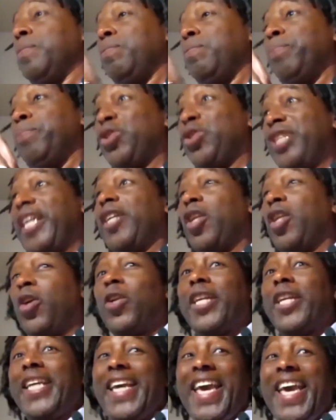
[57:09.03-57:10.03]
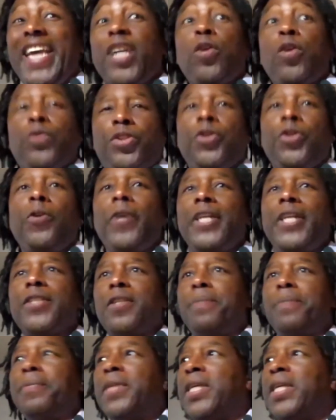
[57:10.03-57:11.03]
particularly
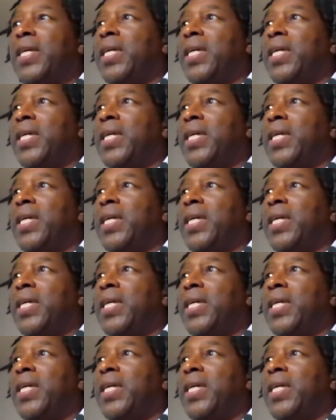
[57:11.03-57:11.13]
ecotourism.